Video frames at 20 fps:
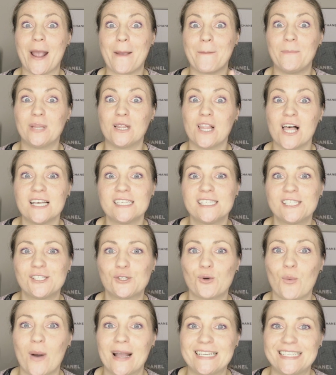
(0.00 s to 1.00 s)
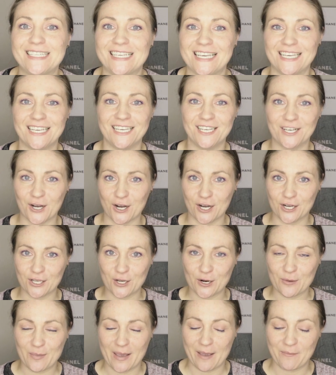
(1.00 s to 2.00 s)
gonna write +20
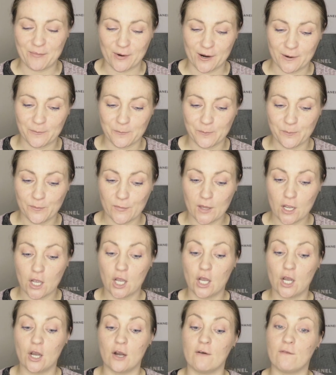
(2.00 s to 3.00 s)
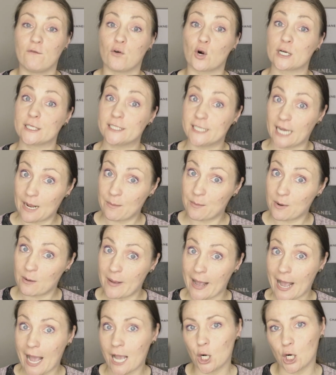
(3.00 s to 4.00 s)
on your paper. For a
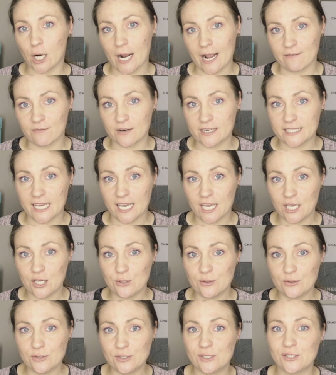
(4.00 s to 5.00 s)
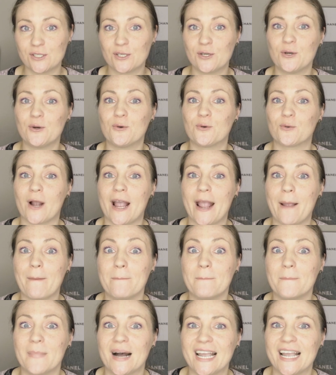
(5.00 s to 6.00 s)
diaper bag or everyday use,
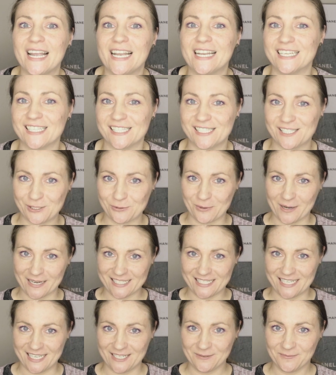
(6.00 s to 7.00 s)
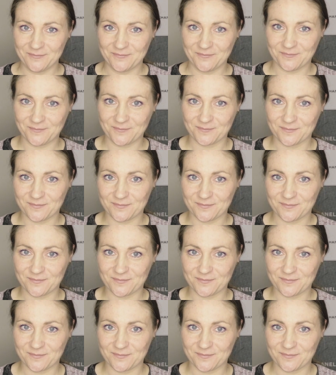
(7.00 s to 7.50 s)
write -20.